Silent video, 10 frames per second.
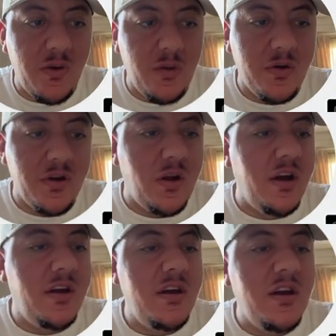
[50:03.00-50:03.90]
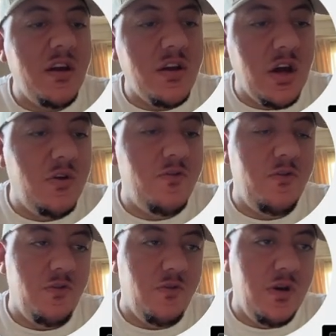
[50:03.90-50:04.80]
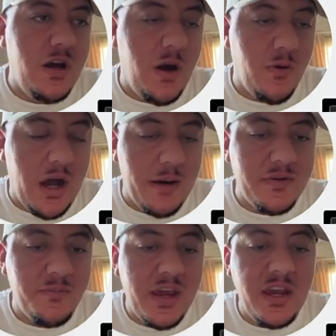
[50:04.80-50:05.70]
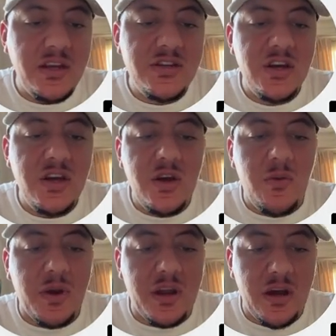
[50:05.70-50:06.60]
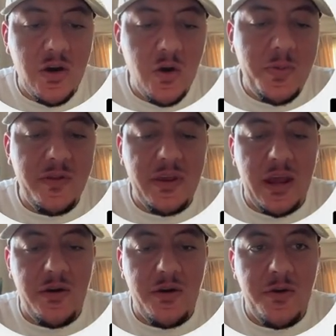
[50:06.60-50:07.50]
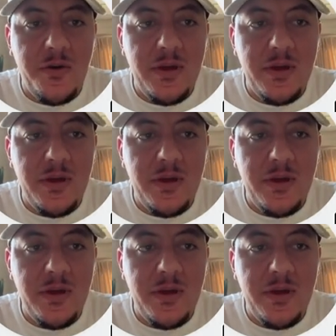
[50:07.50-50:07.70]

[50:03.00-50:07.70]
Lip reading: is we're gonna go to our opt-in page. We're gonna open the editor,